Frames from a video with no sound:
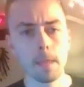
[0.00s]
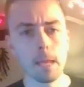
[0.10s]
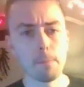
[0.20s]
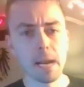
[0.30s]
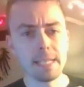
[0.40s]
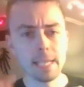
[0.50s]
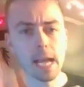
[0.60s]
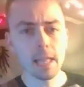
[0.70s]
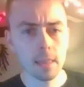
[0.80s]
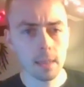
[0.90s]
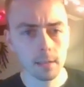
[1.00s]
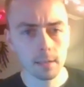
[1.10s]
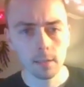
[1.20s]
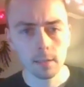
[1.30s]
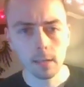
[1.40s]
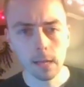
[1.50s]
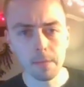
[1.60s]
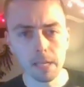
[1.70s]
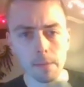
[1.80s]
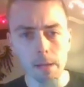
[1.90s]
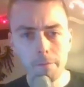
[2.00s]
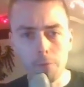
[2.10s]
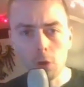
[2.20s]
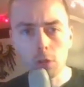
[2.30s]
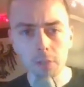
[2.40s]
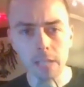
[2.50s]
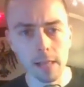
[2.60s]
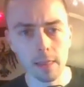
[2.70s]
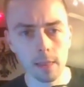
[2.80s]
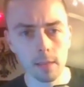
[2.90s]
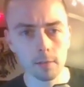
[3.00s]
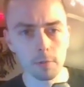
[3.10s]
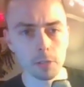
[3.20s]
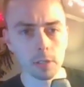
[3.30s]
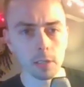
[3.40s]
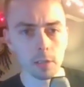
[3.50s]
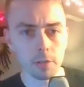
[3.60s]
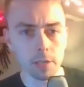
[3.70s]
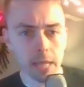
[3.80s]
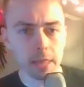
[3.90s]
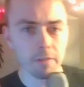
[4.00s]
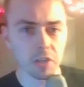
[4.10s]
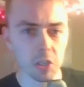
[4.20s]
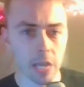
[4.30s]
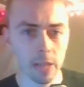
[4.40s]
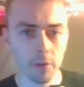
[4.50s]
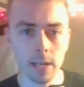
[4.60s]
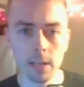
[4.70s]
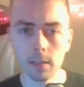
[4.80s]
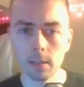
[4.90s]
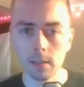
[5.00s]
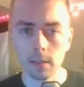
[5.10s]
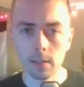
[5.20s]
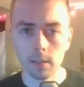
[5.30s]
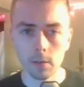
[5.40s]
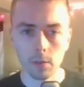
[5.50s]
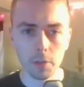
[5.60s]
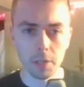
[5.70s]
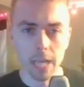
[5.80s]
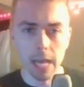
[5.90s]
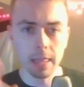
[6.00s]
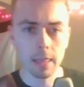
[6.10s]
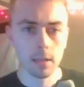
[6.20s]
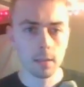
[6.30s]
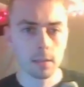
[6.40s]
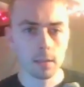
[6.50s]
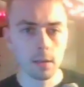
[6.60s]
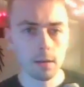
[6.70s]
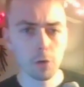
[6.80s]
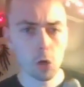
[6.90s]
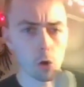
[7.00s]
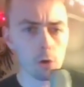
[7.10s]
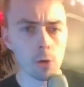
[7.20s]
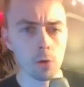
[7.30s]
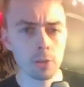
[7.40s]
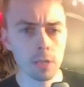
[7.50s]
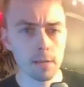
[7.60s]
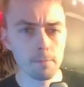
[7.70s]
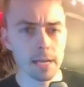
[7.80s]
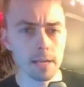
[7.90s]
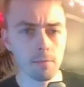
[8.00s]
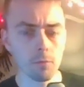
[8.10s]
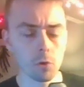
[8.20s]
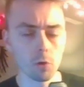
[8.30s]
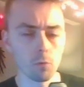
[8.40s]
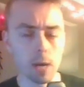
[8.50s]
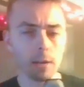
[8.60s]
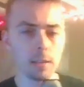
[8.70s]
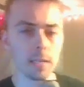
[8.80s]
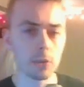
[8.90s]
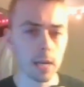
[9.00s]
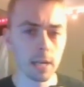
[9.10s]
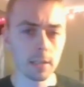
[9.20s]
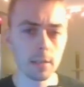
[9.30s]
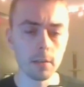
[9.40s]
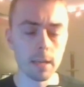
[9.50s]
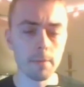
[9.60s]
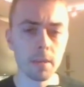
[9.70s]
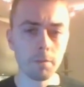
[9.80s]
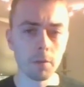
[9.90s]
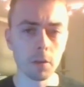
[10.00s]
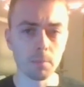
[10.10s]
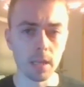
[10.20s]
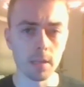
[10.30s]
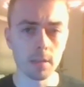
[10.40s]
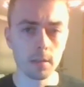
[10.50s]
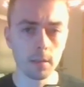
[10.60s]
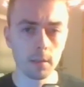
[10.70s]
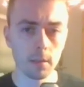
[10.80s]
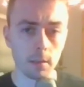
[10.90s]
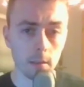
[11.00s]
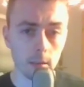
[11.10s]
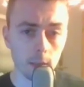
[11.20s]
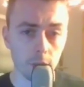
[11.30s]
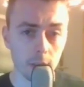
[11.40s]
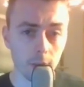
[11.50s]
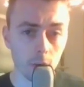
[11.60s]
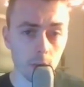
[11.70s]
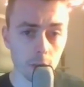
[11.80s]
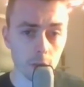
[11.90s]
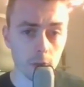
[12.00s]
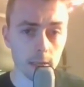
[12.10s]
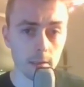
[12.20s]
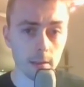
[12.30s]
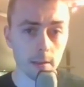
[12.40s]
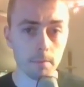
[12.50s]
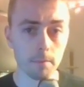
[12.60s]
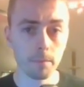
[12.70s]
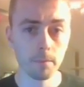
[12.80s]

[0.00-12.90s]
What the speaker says: And by death, I mean a metaphorical death, which could include the death of his salary or the death of her hormones that made him or wildly attracted to him in the first place, if she ever was attracted to him.